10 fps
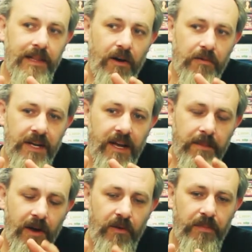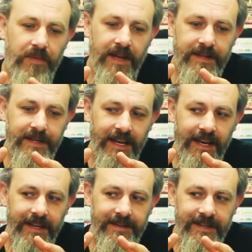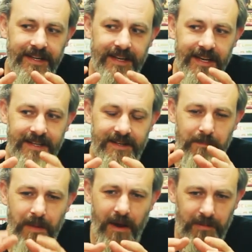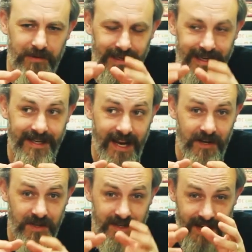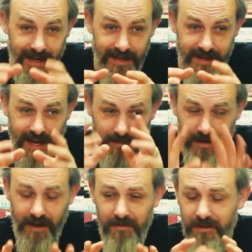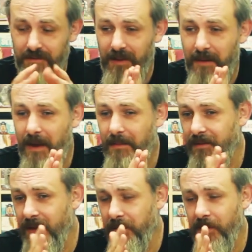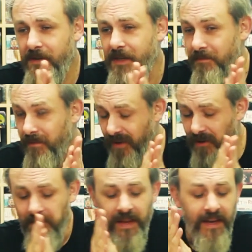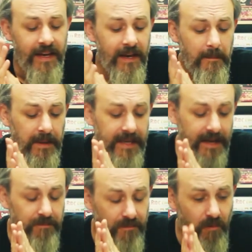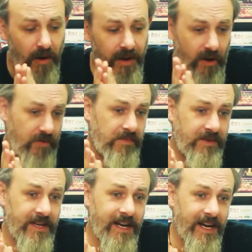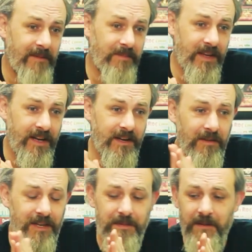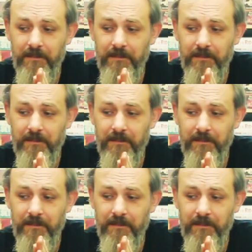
holding up hope that it is comparable to Leading Edge's Aliens game, and I'll go into all that maybe with the unboxing review. But yeah, one hopes. Um, I know there's been